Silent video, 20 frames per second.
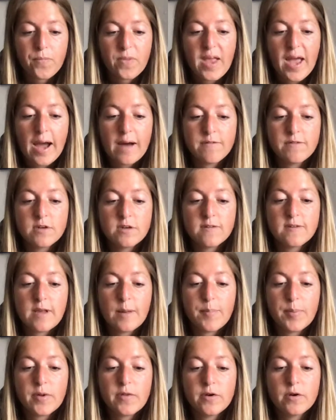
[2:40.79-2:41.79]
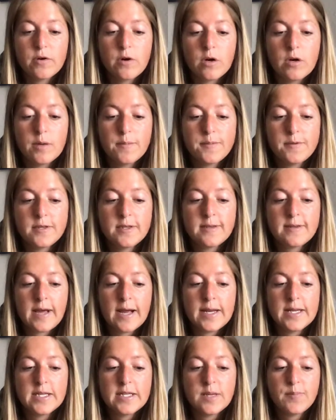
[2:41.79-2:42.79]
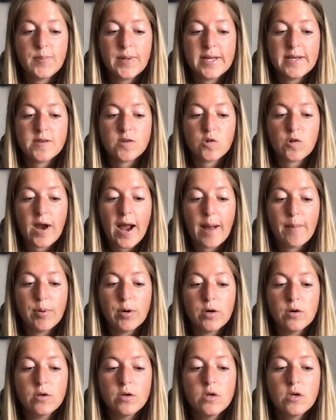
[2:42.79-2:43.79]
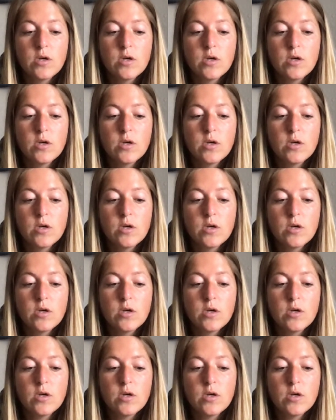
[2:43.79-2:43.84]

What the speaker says: After supper, the grown-ups decided to play Scrabble.